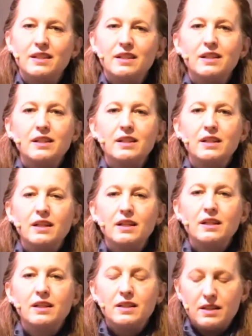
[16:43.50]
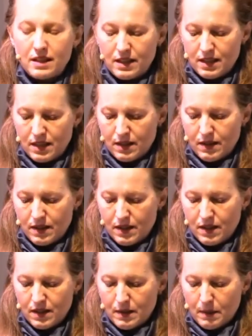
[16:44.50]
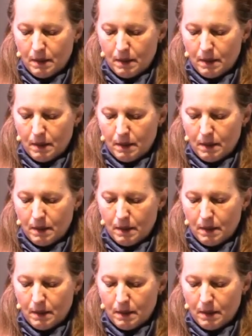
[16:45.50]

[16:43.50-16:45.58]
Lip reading: Nobody speaks.